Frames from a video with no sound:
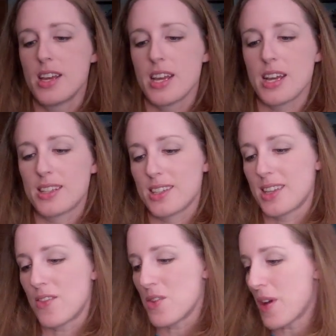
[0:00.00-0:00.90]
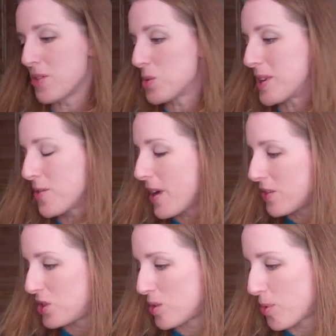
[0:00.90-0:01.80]
It's a 75-25
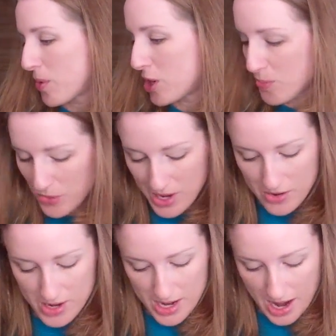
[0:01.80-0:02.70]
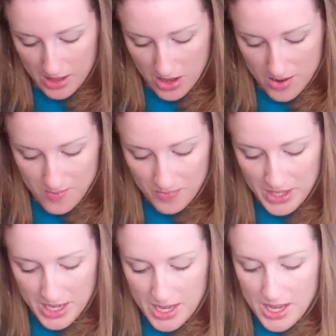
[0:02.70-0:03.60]
superwash merino and nylon.
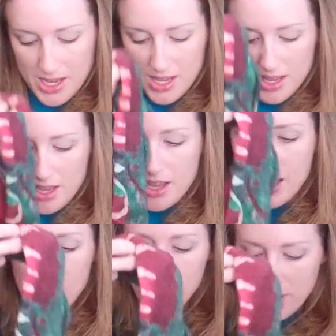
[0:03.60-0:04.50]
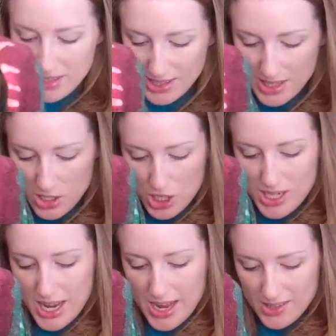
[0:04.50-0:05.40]
And basically she
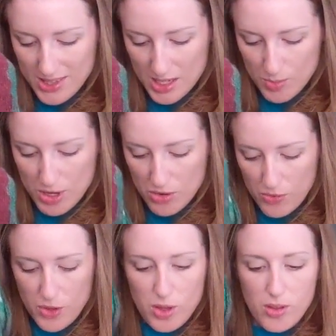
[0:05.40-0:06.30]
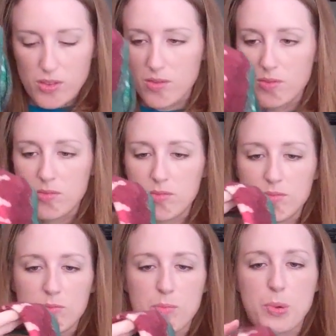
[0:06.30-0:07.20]
dyes these beautiful
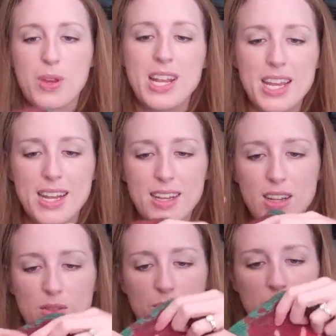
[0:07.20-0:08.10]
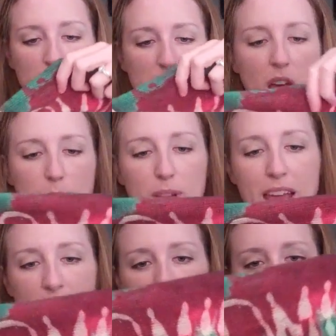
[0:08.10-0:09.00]
pre-knitted sock
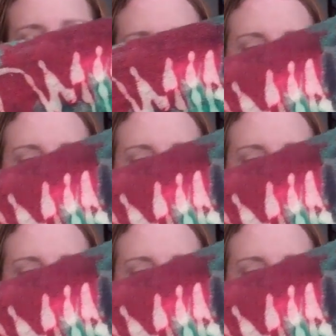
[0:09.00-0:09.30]
blanks.